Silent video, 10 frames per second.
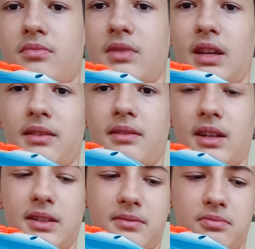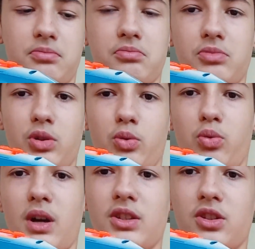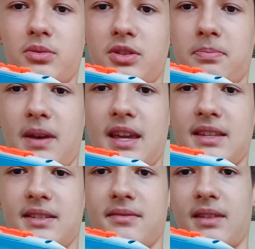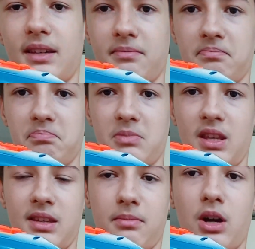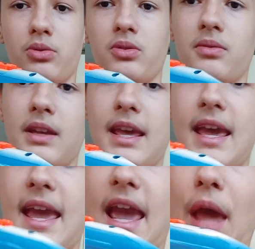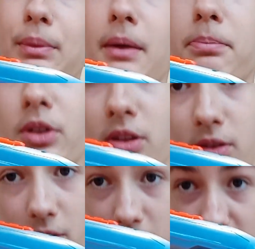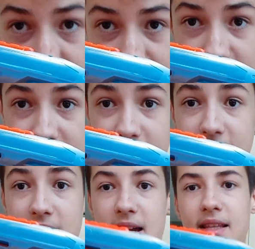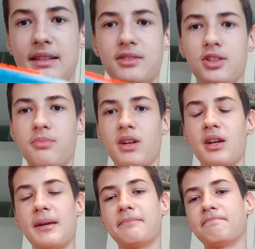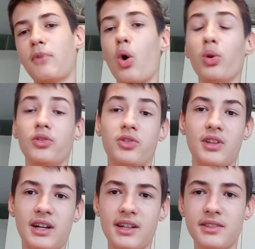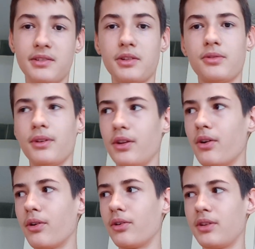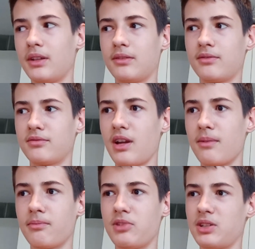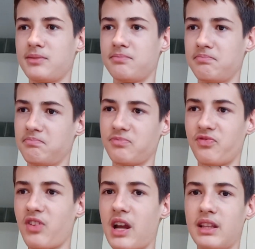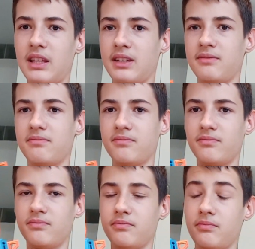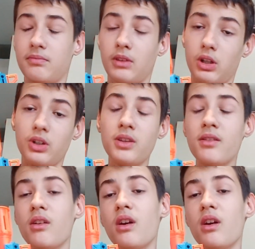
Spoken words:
Like there's quite some space, like this amount. And I put some magazines inside and some older darts, not really old and cramped, just fired like a lot.